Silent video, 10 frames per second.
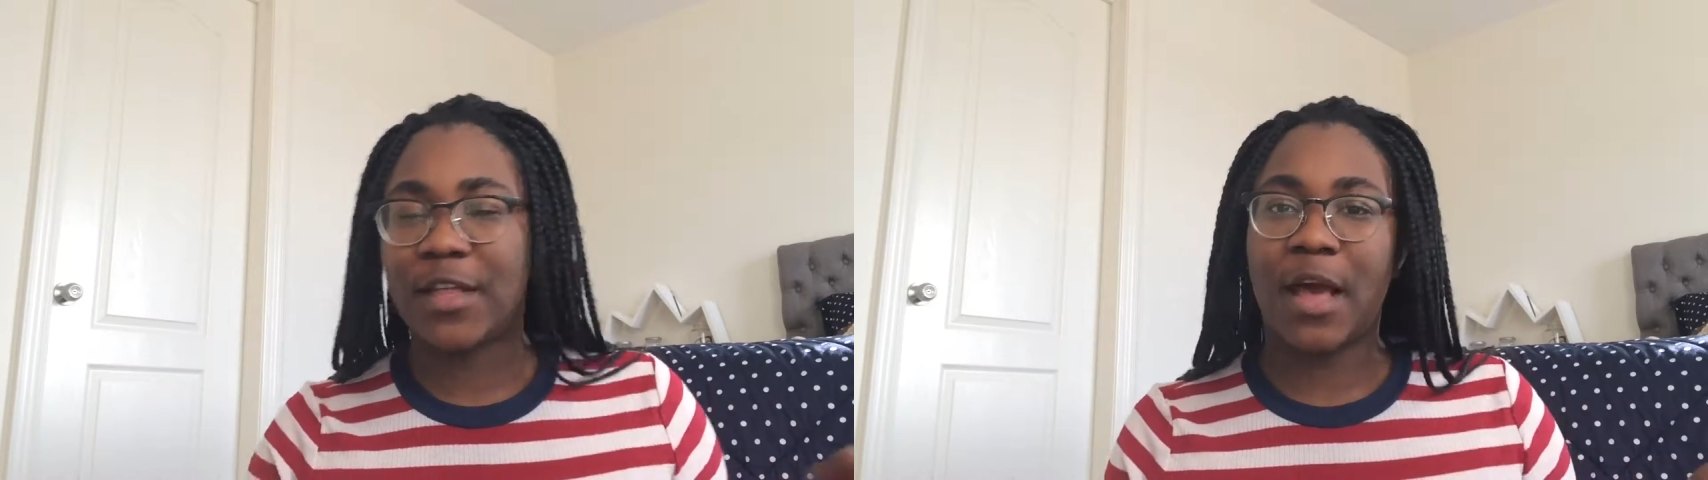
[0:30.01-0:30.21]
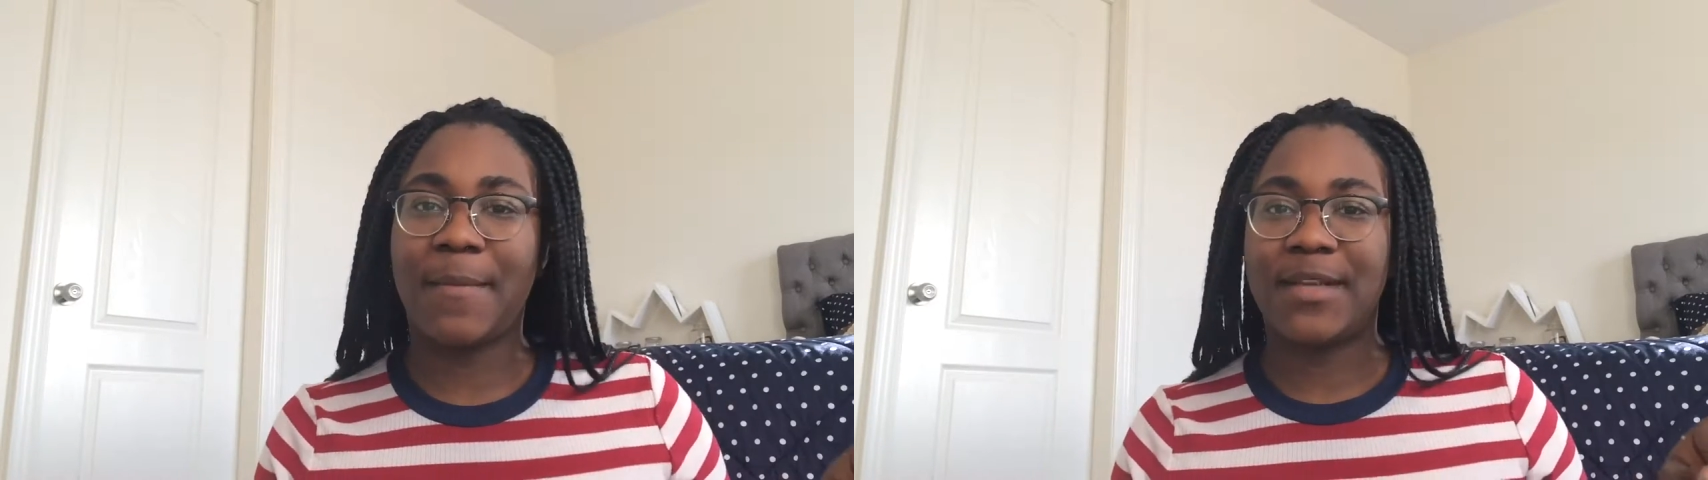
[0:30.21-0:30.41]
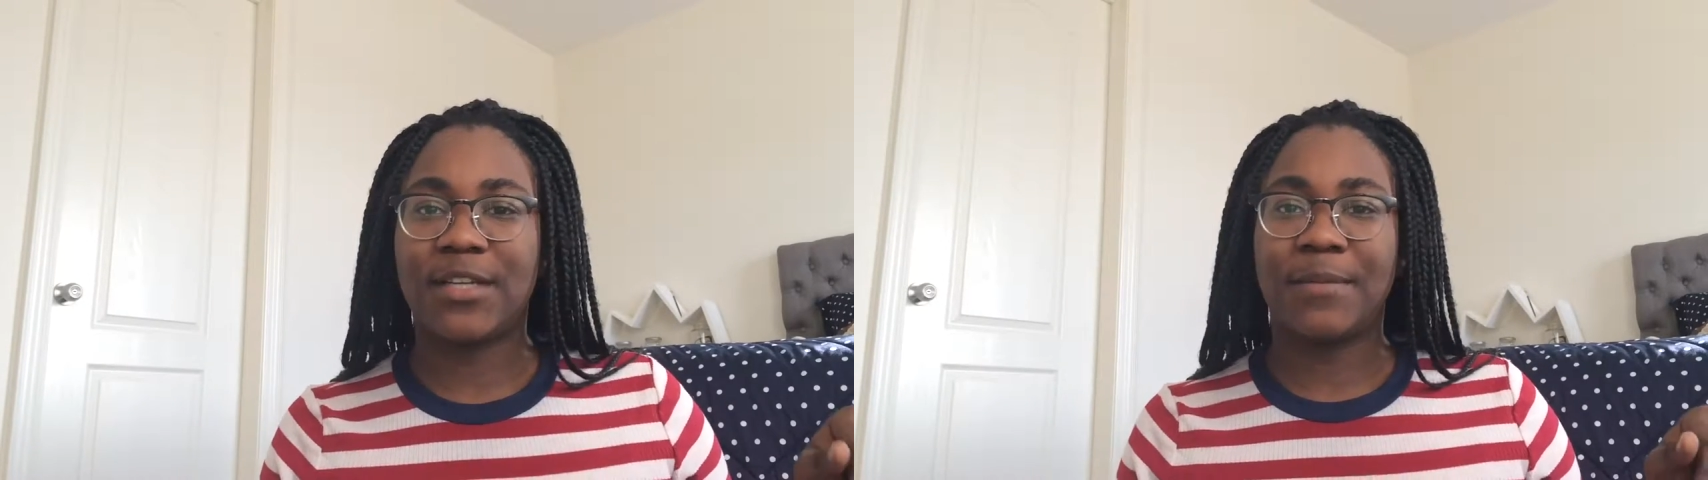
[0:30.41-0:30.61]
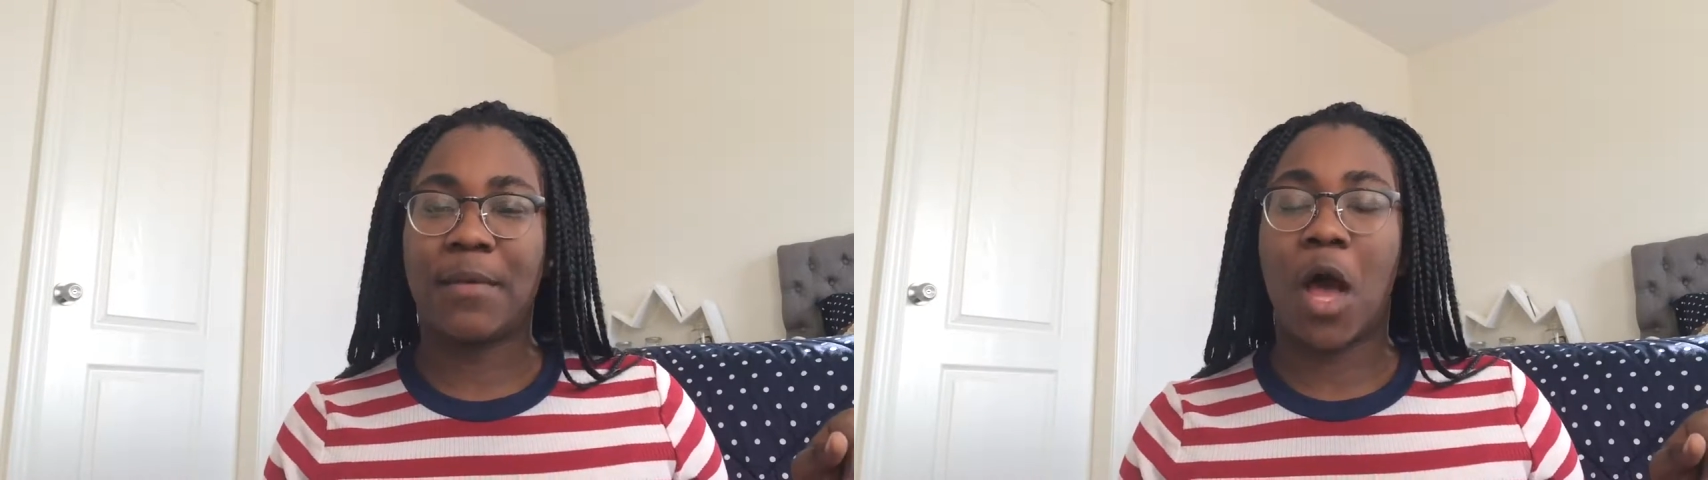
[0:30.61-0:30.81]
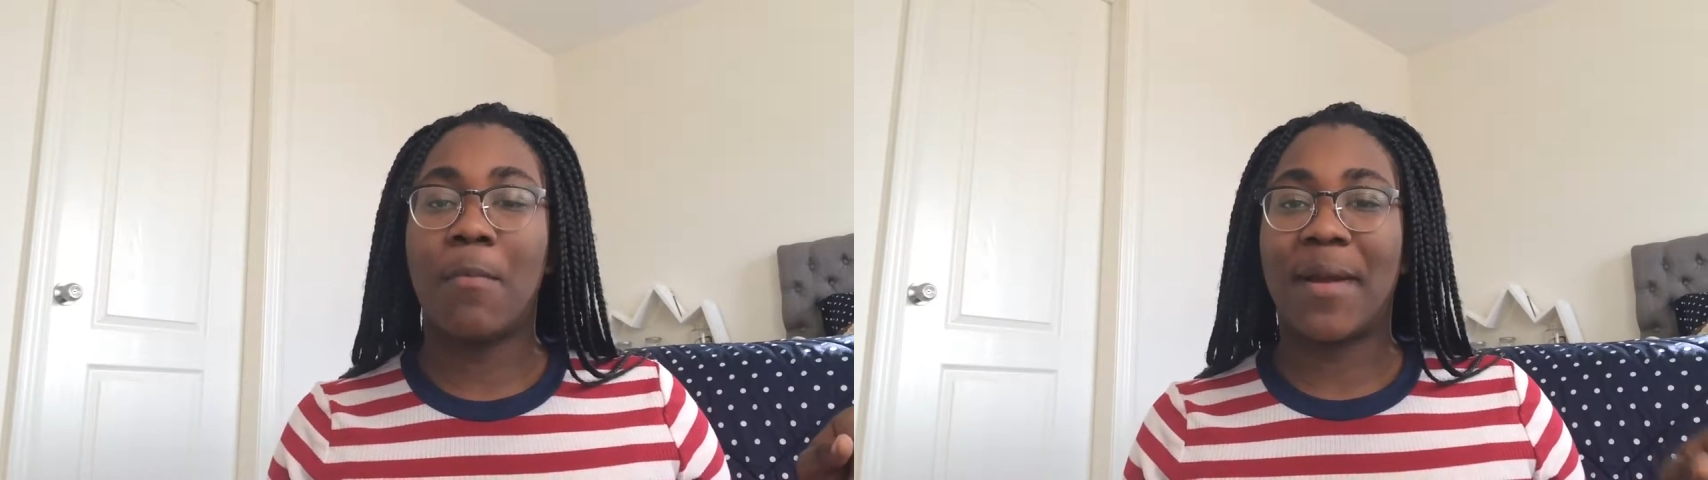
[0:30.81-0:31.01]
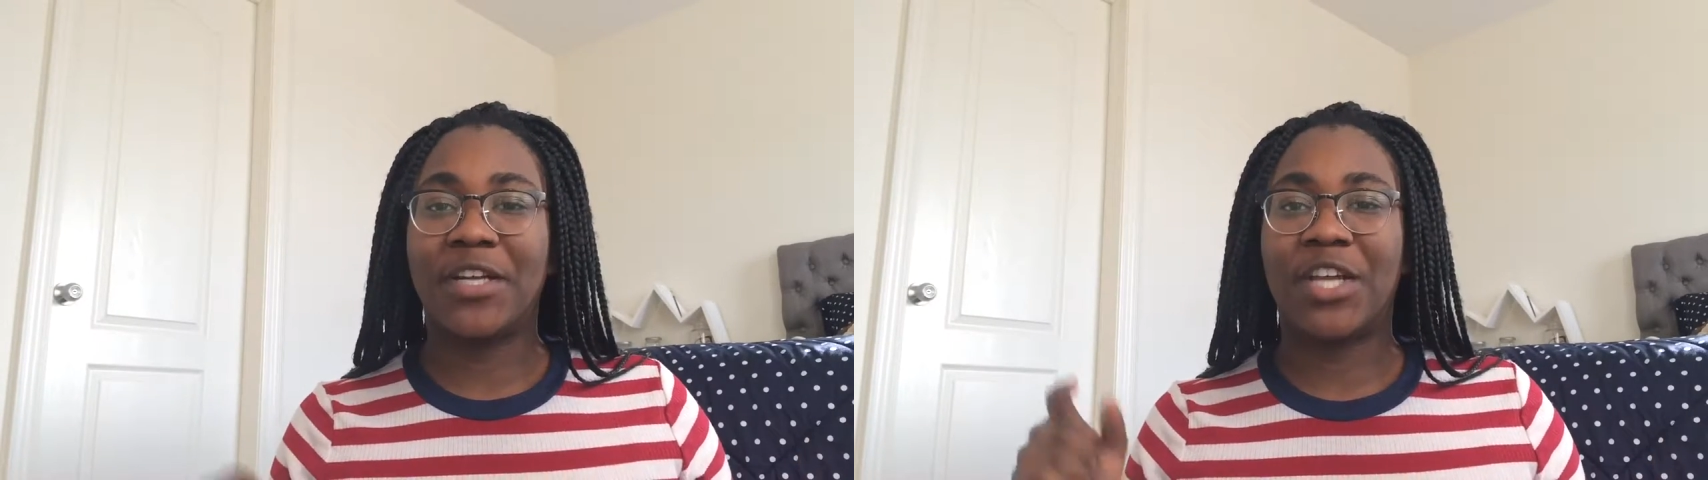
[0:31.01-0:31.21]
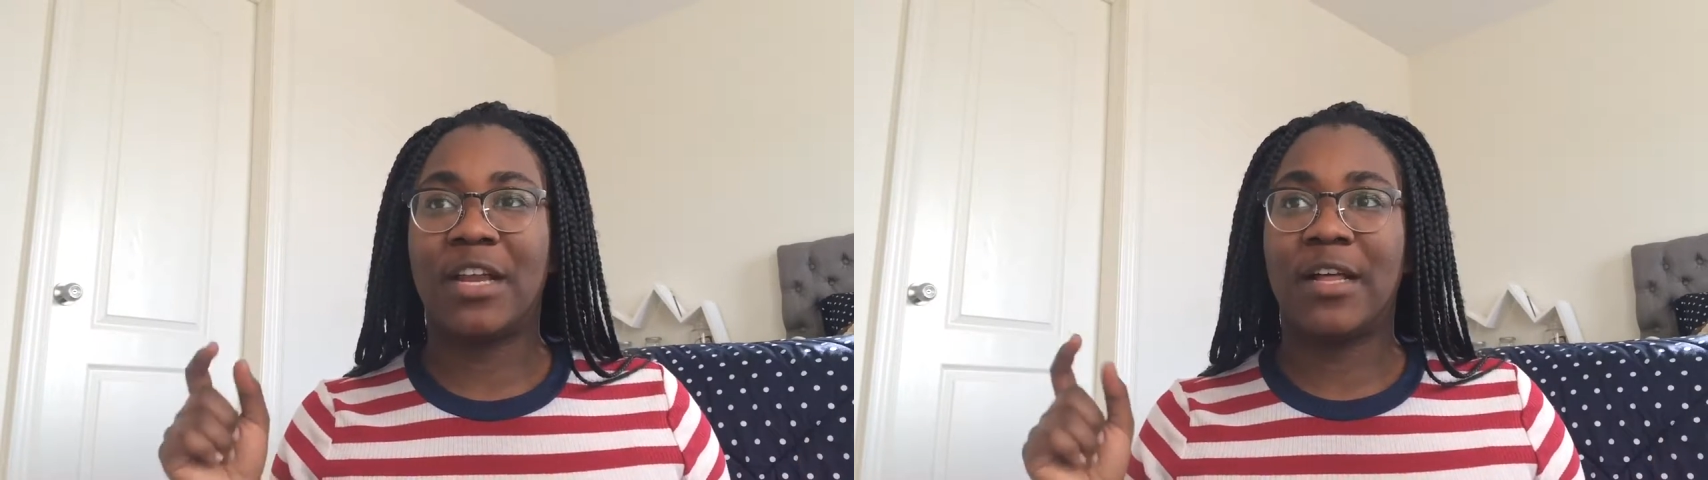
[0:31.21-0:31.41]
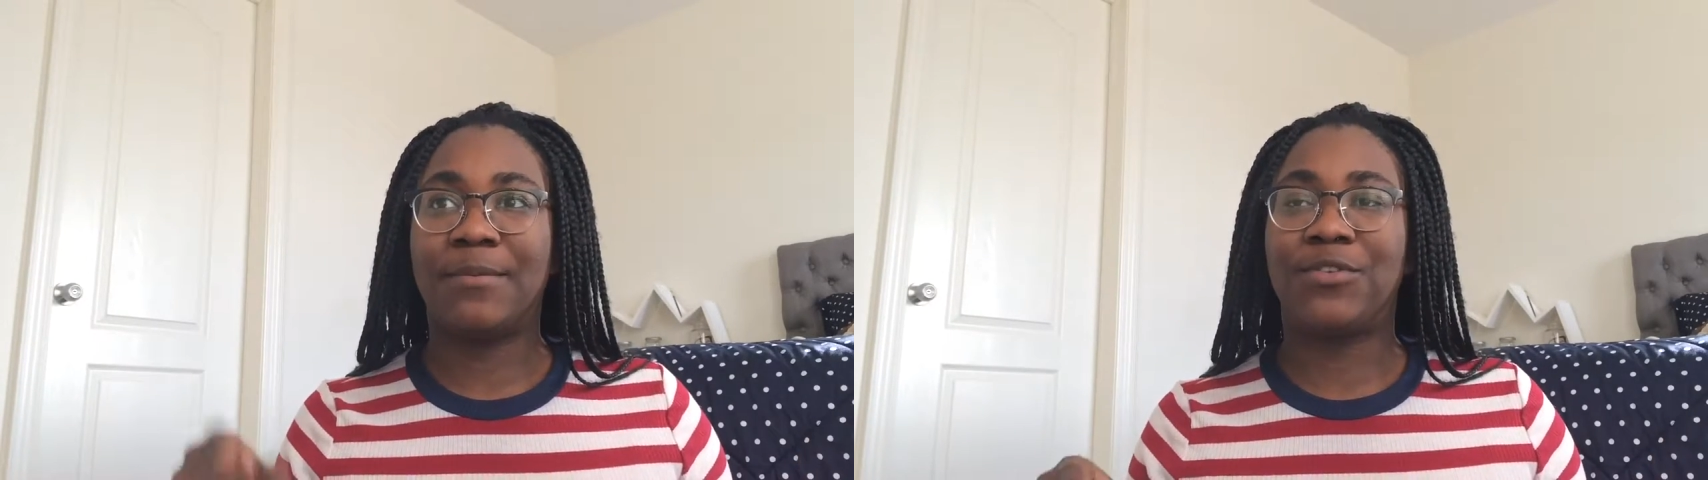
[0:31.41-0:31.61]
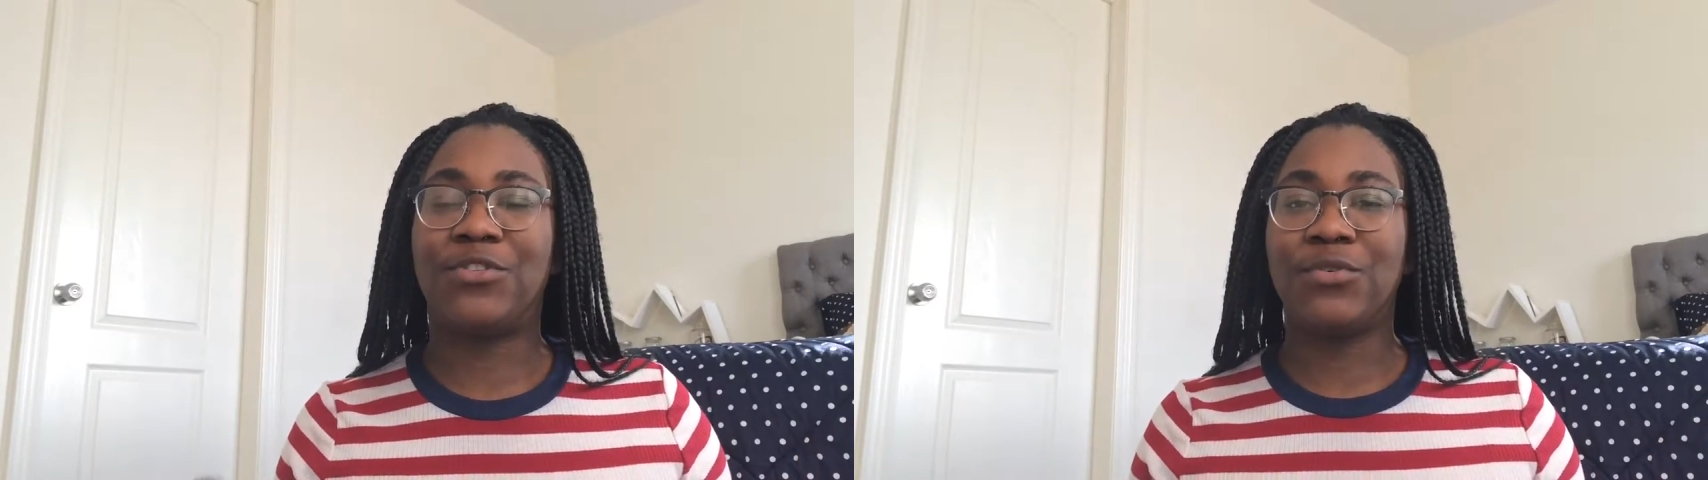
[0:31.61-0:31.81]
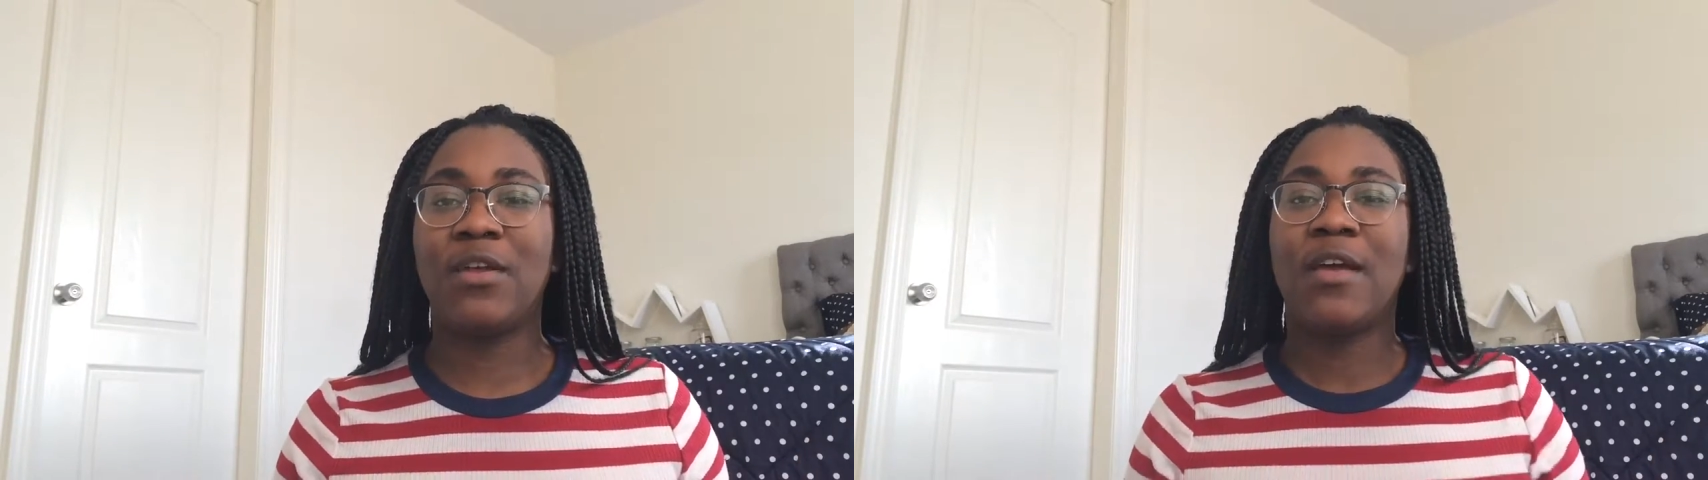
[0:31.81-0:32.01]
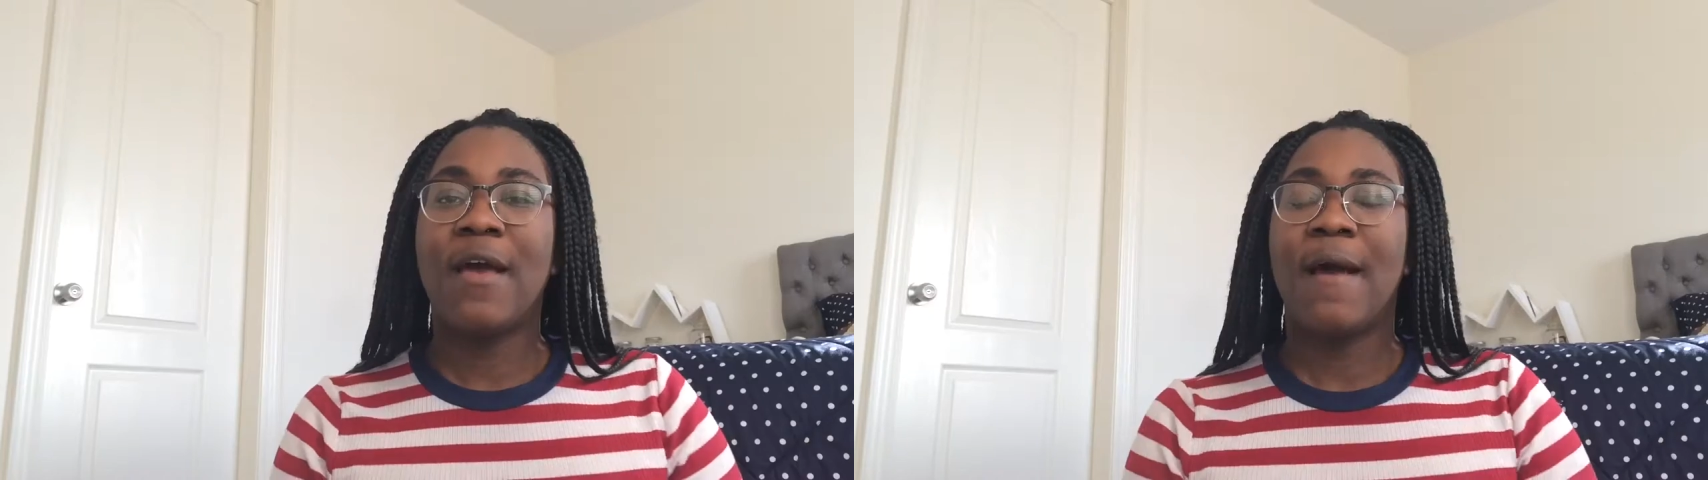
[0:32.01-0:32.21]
on my channel up soon.